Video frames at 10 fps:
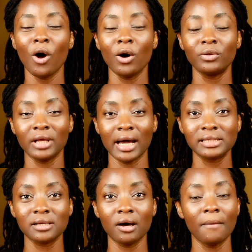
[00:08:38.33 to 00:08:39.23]
all
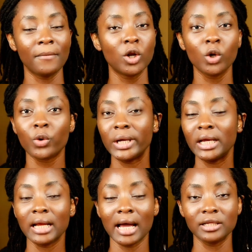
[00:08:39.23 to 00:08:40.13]
that
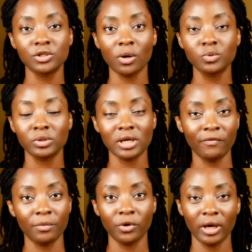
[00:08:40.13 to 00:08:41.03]
chlorine and salt water
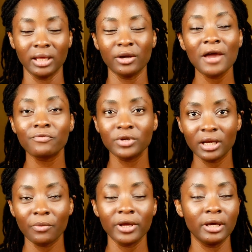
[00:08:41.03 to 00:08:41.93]
from your hair. Now every
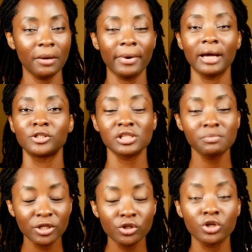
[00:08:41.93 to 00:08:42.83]
day when you get back,
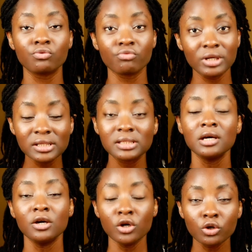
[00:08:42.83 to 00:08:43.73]
just make sure you
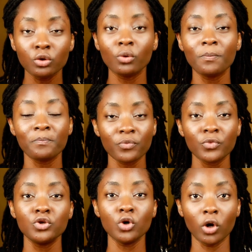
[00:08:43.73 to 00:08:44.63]
rinse, you know,
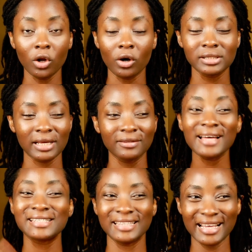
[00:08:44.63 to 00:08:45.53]
your locks. Now
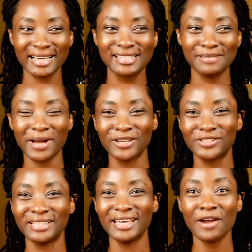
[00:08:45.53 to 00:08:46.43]
that's the next tip
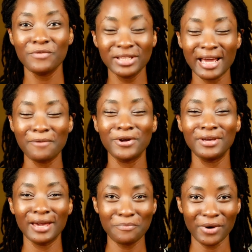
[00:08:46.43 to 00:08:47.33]
actually. Every time when
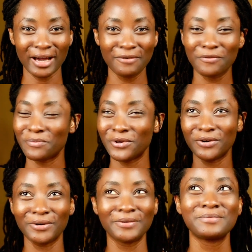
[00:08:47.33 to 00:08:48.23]
you get back from
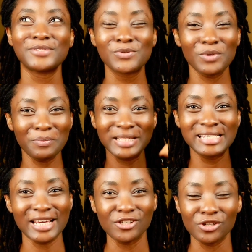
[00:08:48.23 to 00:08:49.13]
your swimming
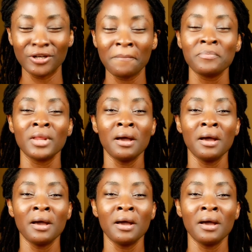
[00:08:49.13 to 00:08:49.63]
session,